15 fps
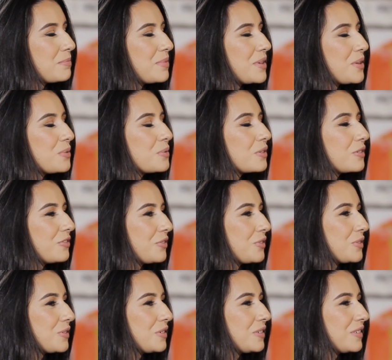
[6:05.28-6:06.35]

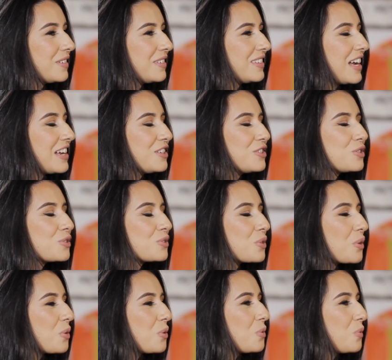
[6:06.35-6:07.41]
Beautiful. That is
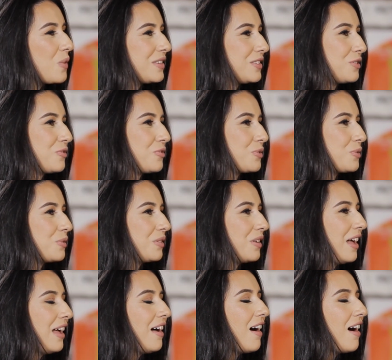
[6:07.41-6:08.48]
so wonderful.
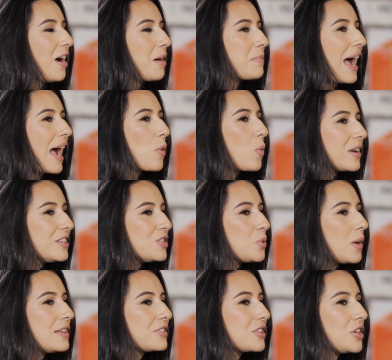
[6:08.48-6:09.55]
I wanted
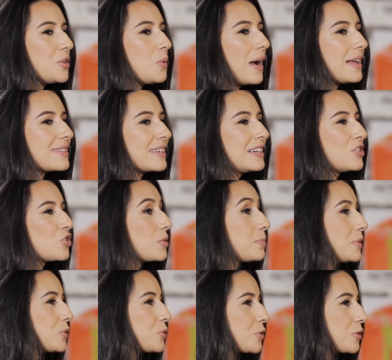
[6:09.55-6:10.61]
to ask you, as an
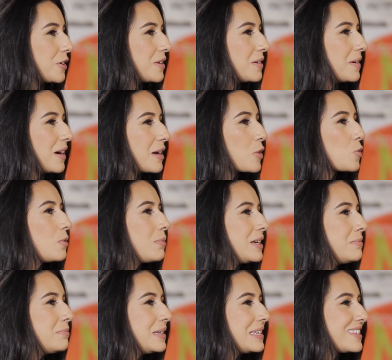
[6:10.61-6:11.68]
entrepreneur and a
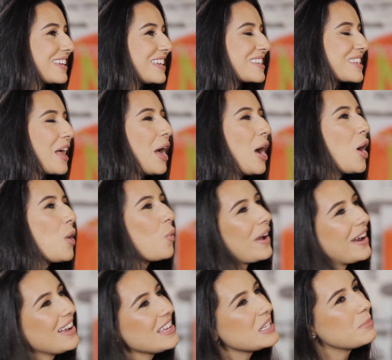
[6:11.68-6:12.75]
woman in business,
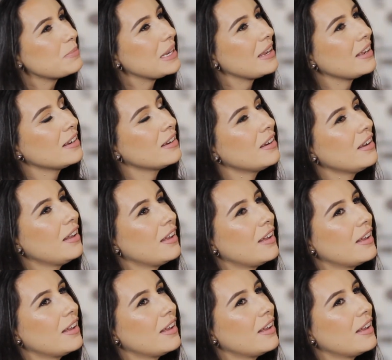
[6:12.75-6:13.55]
what has been